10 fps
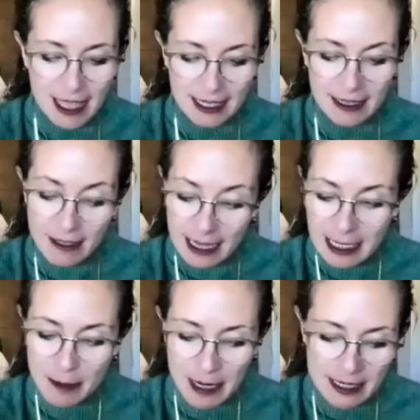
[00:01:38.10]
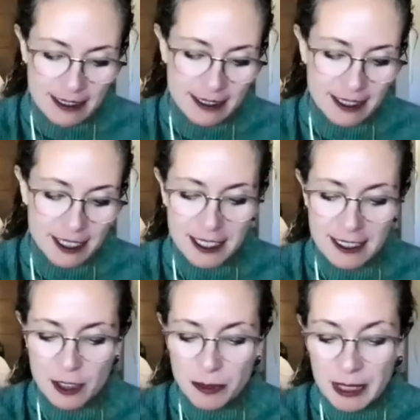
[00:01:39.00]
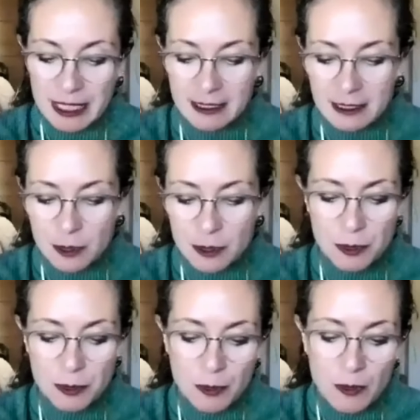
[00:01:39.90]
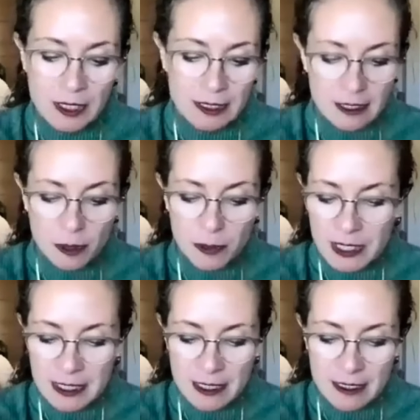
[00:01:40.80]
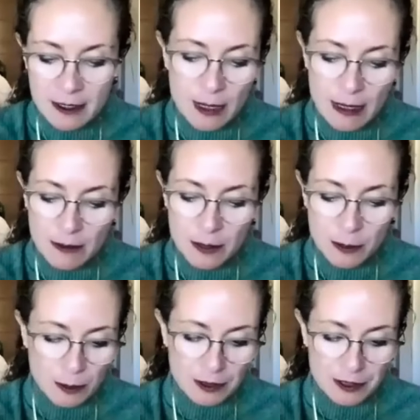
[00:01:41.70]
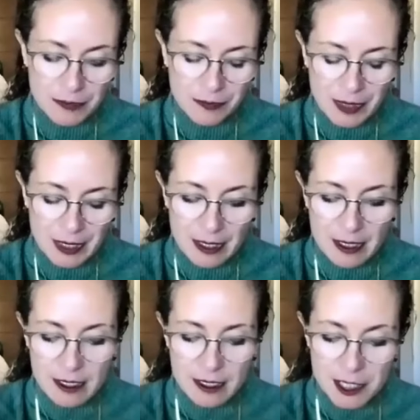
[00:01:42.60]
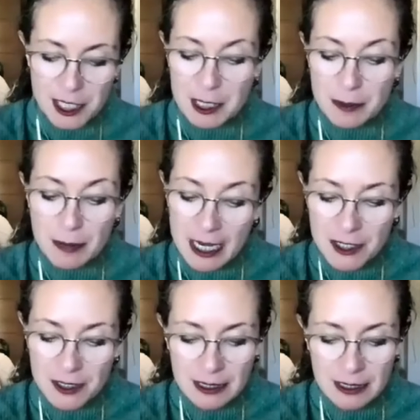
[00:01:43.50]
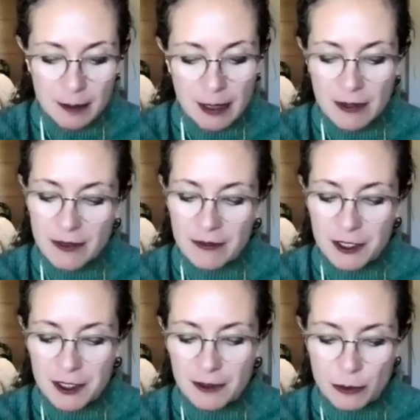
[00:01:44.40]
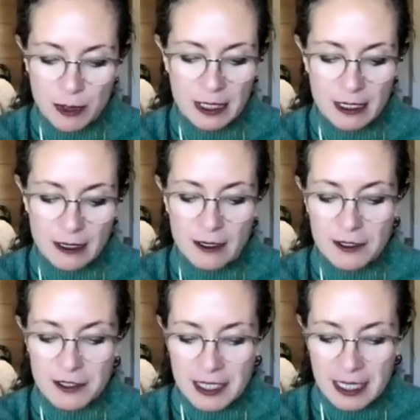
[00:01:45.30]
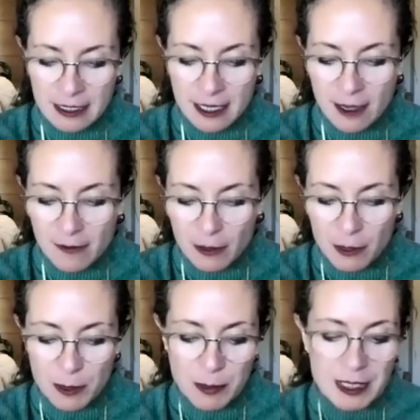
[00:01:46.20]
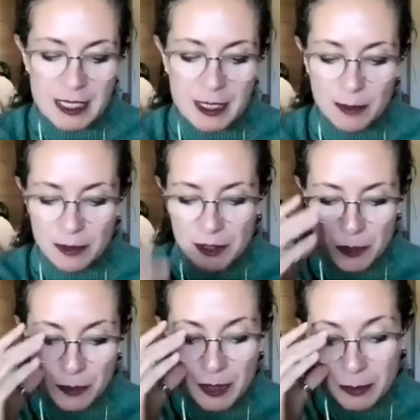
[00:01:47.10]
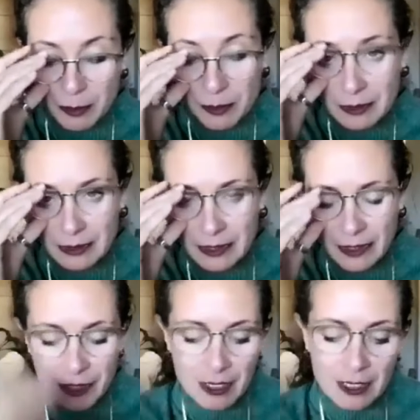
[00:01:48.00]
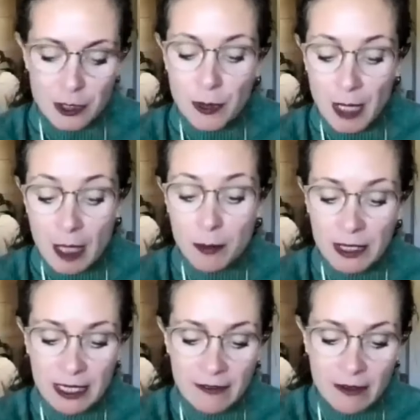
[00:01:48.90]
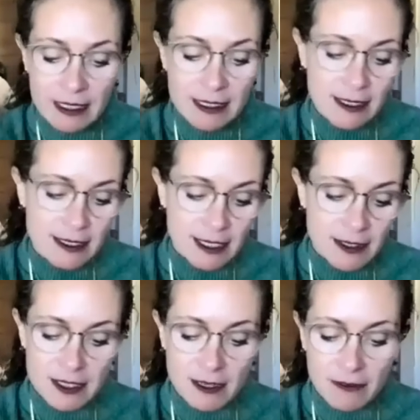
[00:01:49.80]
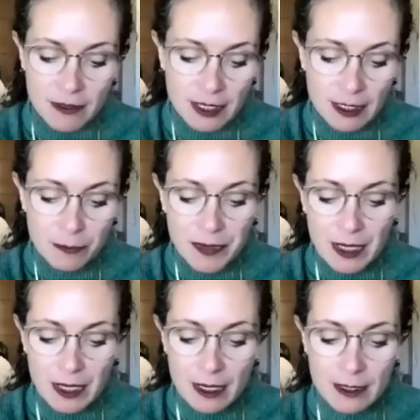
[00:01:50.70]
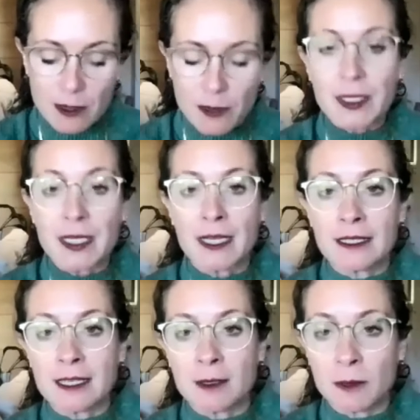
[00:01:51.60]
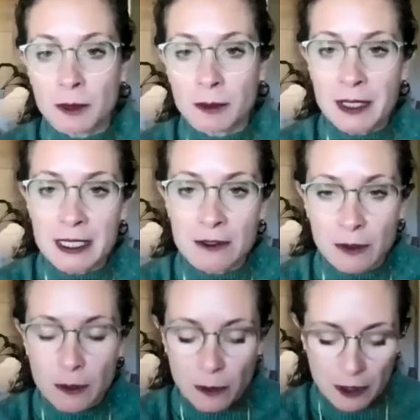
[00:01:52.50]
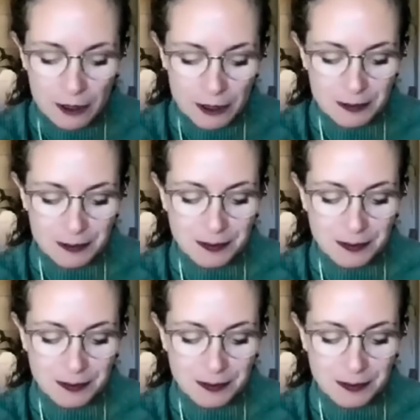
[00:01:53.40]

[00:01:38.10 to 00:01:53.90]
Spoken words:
And in that capacity, she is committed to support communities around the world. She is passionate about the vision of bringing the understanding of the three principles to people, to help relieve unnecessary suffering and create a more peaceful world.